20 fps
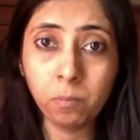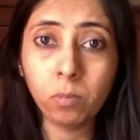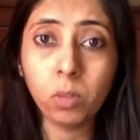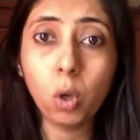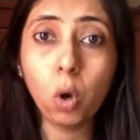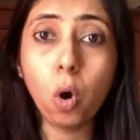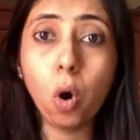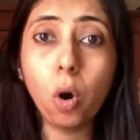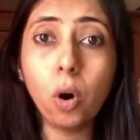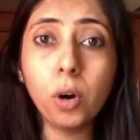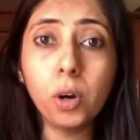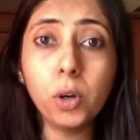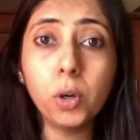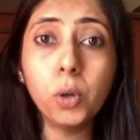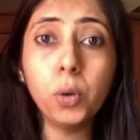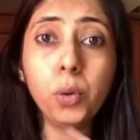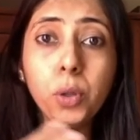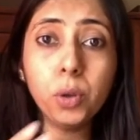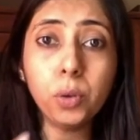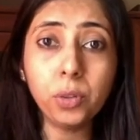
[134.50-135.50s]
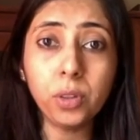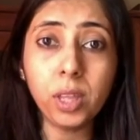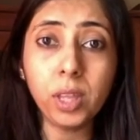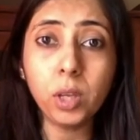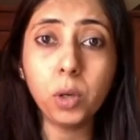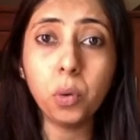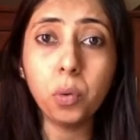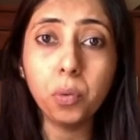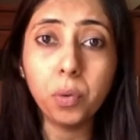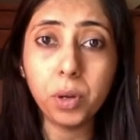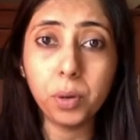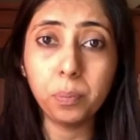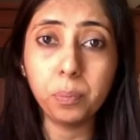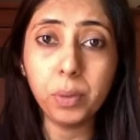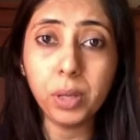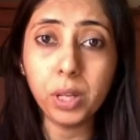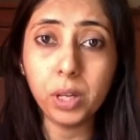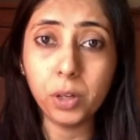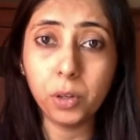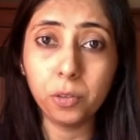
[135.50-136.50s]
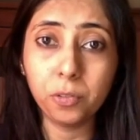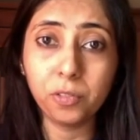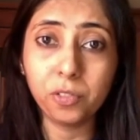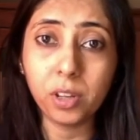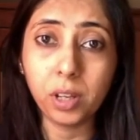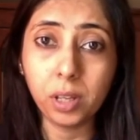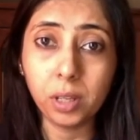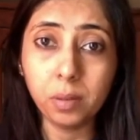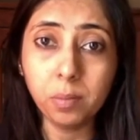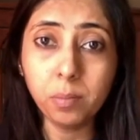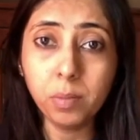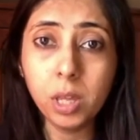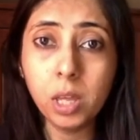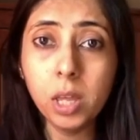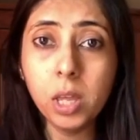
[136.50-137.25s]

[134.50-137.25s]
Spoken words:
Or do you think over a period of time,